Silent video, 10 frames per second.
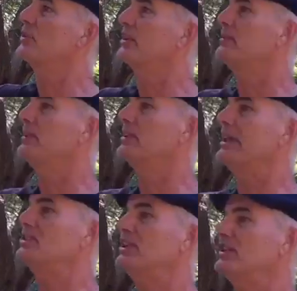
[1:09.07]
we're going to be
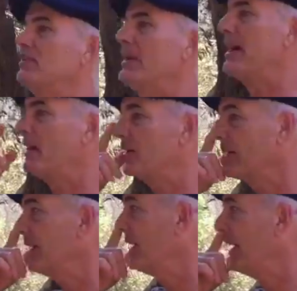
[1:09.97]
lacing them out,
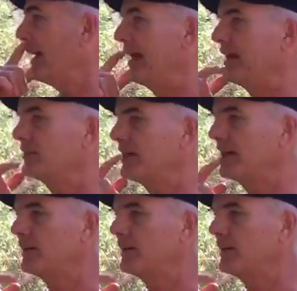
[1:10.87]
and